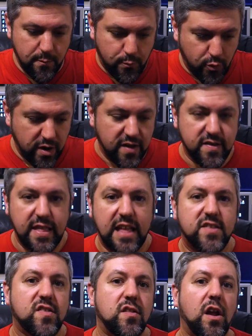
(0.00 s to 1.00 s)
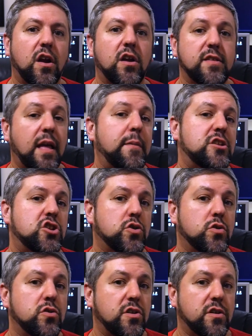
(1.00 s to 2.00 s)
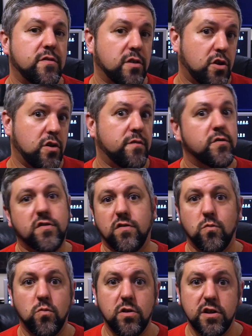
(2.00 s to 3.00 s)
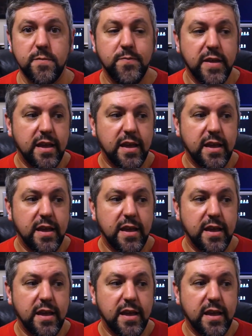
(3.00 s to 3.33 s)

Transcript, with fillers: brings in that scenario that I mentioned earlier, the could versus the would,